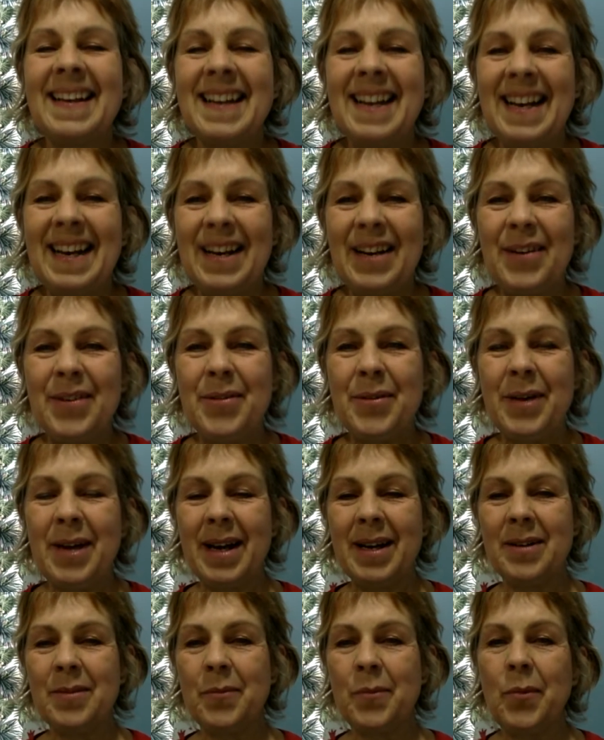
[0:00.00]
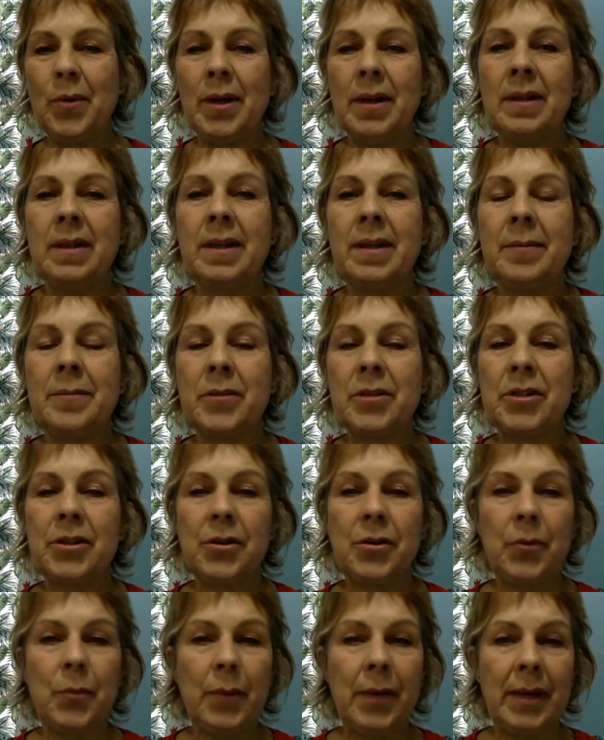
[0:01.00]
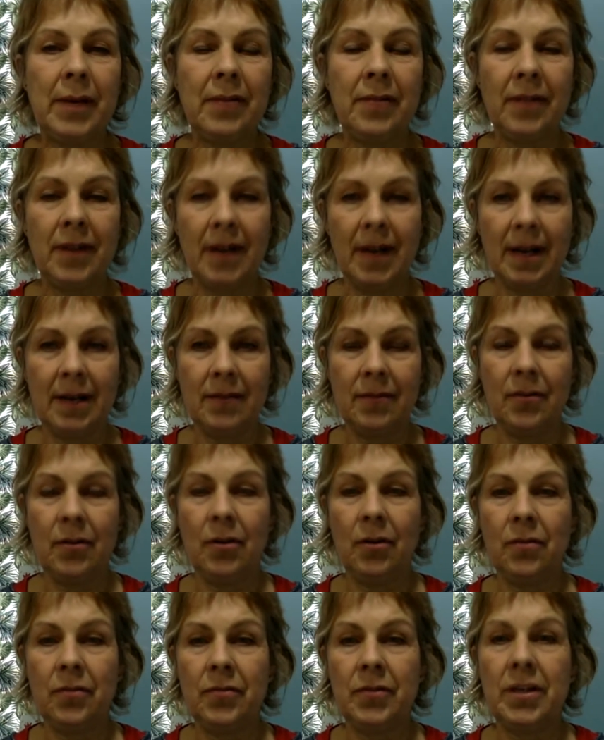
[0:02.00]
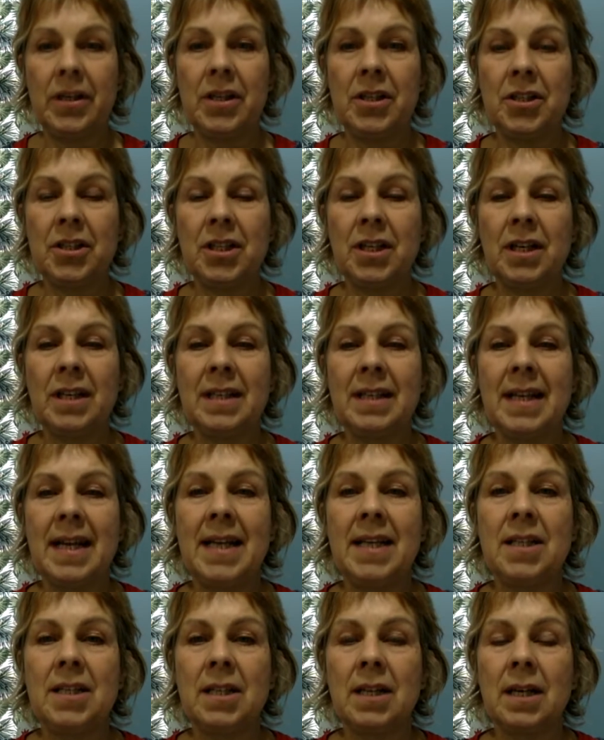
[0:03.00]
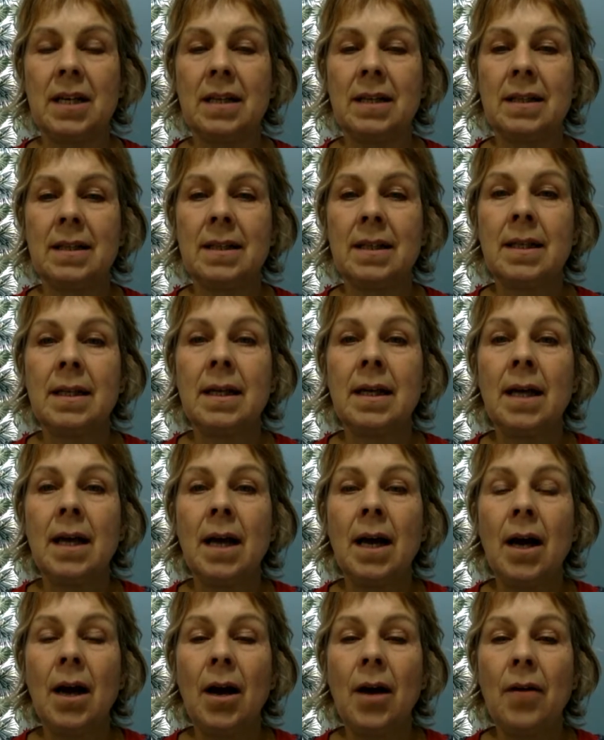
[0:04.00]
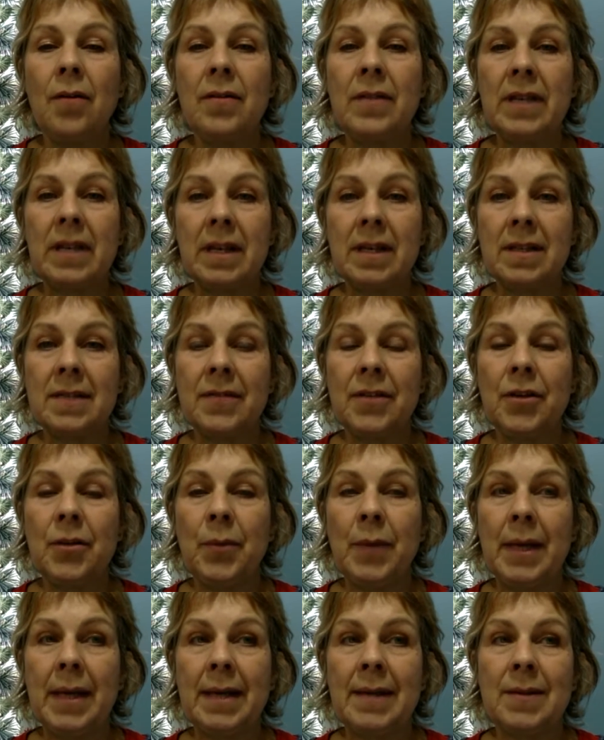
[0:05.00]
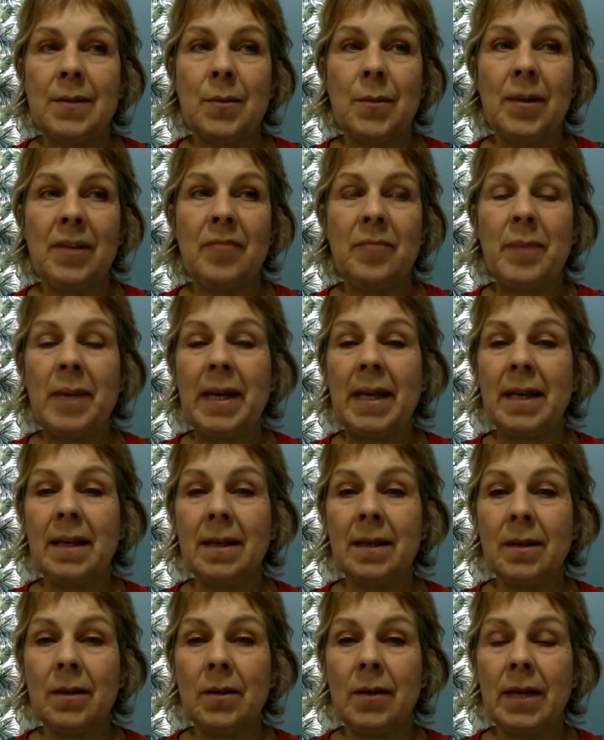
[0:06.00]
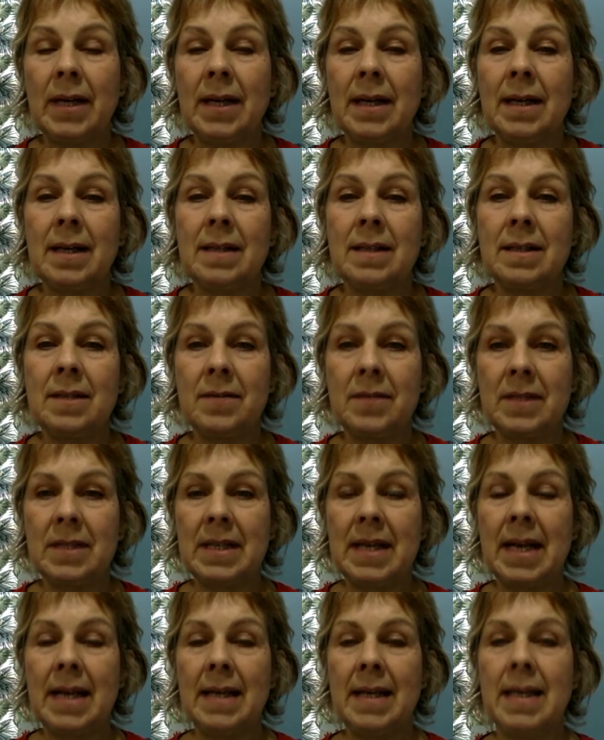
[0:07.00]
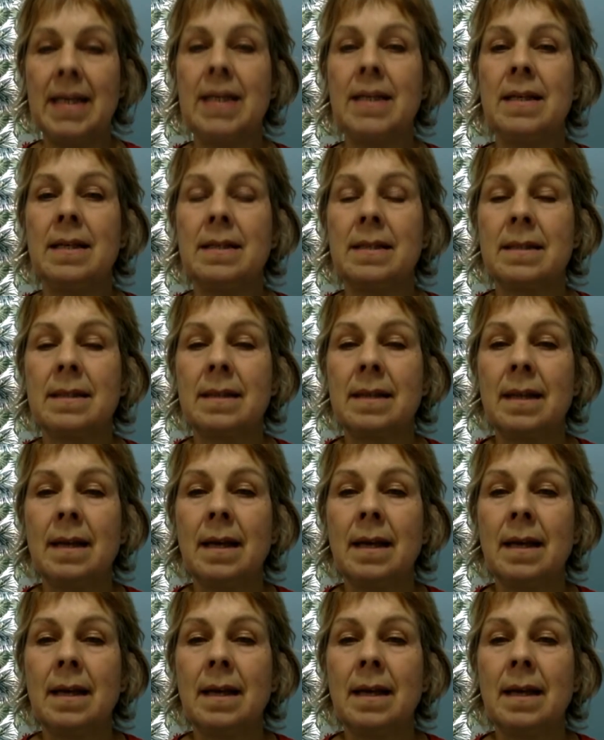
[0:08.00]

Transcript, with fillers: Hello and welcome to week five of Nurture Nature. Over the last few weeks we've been looking at different techniques